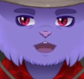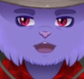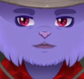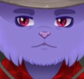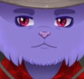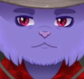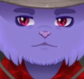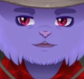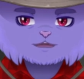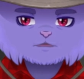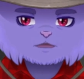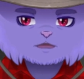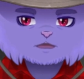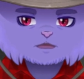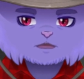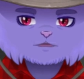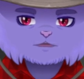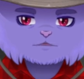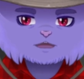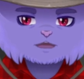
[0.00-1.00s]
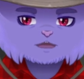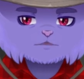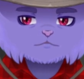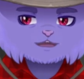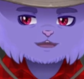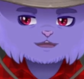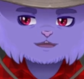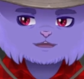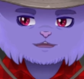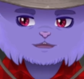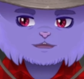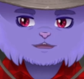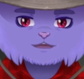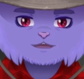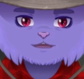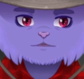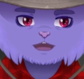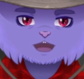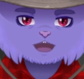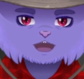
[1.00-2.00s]
and start reading messages. It's
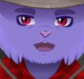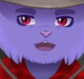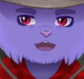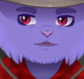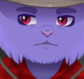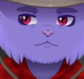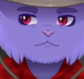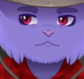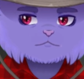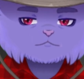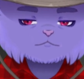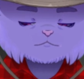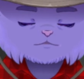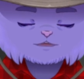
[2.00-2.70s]
so bizarre.